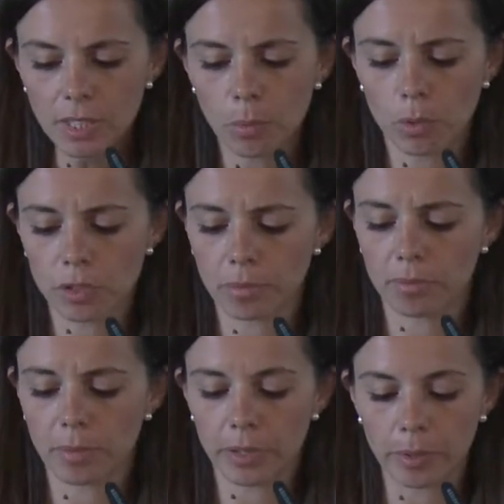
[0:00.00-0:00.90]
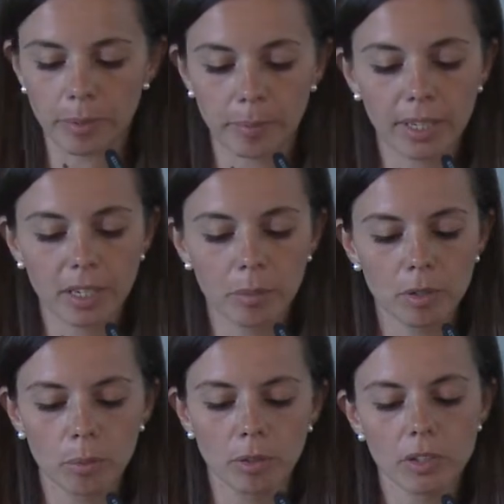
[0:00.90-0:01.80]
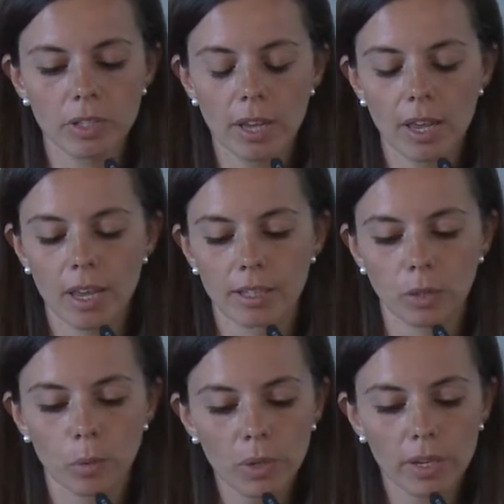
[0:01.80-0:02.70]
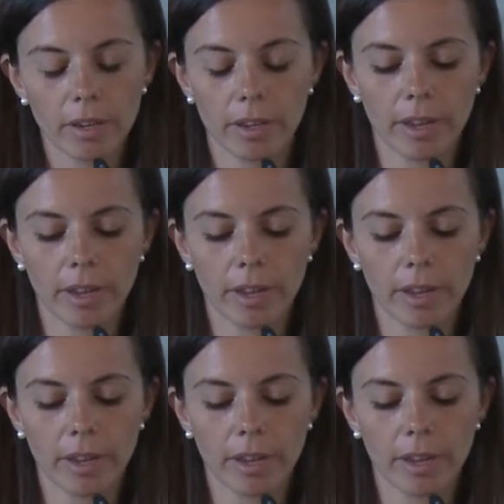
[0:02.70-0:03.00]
was very remarkable was that we,